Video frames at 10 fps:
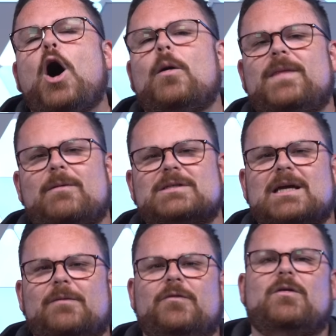Hope that was
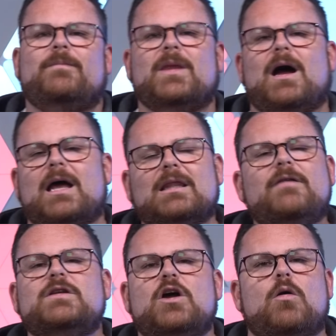helpful. I'd
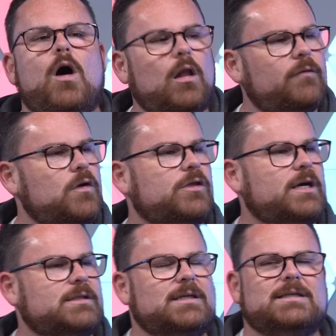love to know all of your
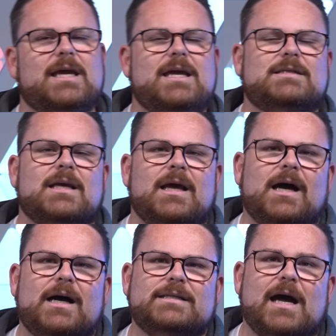thoughts on this case
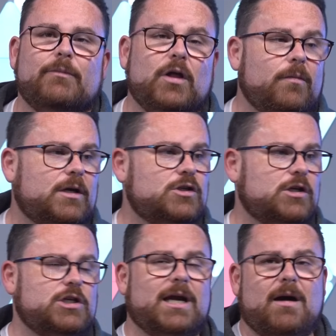down below, because you
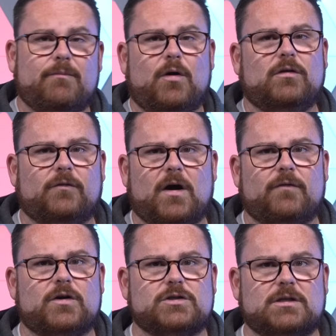can check out both of our
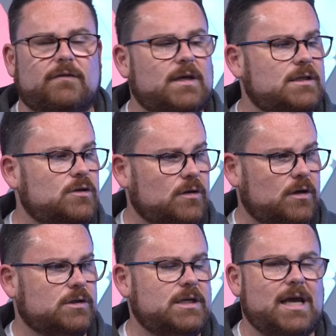versions of this.
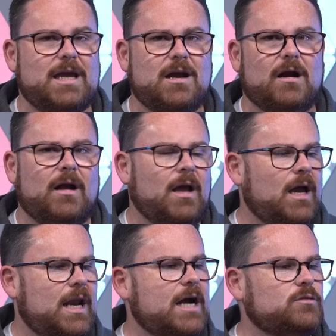You're seeing here
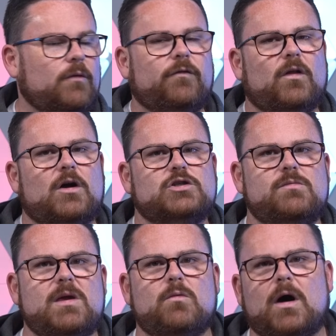an actual full
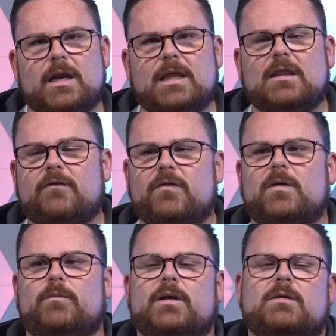RGB one, and then the
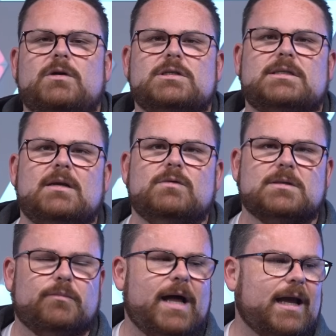build that we just did was
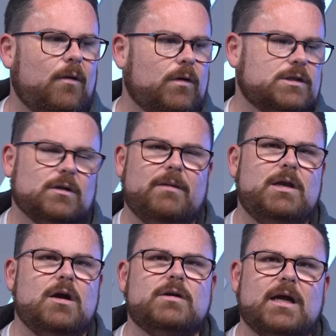a blackout one. So let
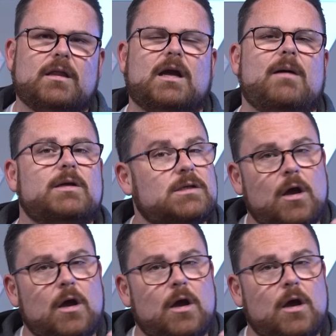me know down in the comments